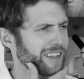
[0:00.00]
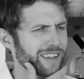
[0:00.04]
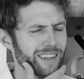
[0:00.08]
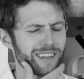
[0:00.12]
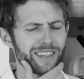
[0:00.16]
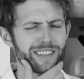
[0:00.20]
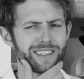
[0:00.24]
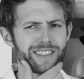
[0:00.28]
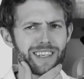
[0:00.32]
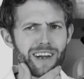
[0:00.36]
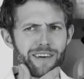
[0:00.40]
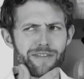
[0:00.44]

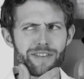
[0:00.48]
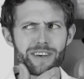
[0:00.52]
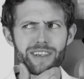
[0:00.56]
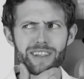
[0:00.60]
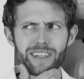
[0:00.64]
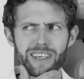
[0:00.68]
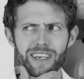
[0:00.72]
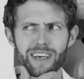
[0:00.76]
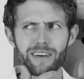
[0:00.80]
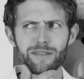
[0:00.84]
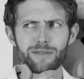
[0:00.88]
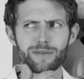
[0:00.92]
This
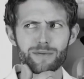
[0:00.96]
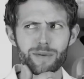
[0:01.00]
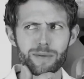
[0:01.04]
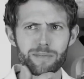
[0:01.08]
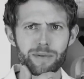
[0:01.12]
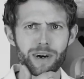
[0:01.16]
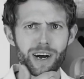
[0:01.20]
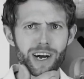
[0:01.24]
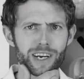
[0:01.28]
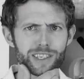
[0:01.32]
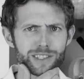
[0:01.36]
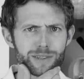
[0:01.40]
definitely gives me
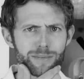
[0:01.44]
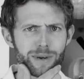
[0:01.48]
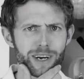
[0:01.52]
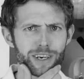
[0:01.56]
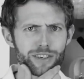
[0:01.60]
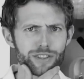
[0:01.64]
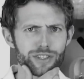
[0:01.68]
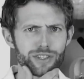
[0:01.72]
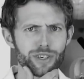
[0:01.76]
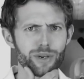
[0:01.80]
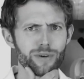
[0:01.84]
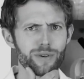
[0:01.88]
pause
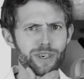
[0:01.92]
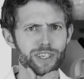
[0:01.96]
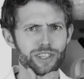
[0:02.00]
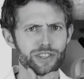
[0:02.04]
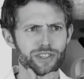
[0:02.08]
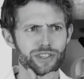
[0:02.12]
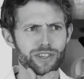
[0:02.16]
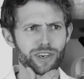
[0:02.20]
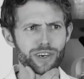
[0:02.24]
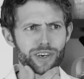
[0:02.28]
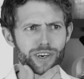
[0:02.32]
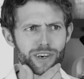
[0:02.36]
about chewing
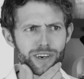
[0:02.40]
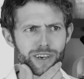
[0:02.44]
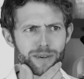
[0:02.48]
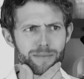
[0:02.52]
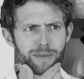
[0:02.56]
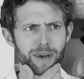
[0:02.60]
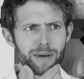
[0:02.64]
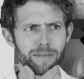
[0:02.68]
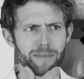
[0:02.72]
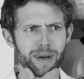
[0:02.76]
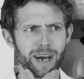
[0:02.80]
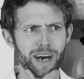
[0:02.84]
sugar in
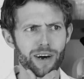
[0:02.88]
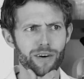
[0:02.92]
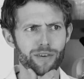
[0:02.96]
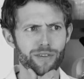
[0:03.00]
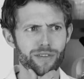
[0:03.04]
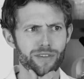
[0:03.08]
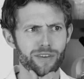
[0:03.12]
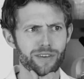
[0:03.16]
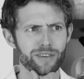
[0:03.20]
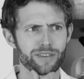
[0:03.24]
my mouth.